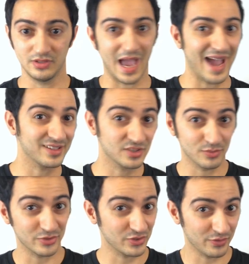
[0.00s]
add
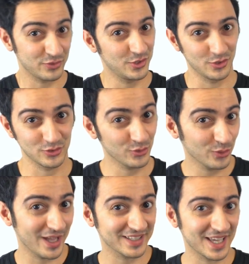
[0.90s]
some stuff to your
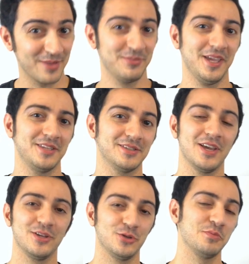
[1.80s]
solo ad campaigns
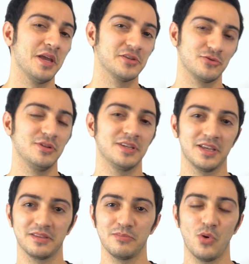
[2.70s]
to make sure you
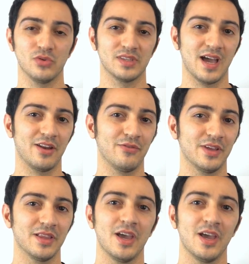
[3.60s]
get the most out of it.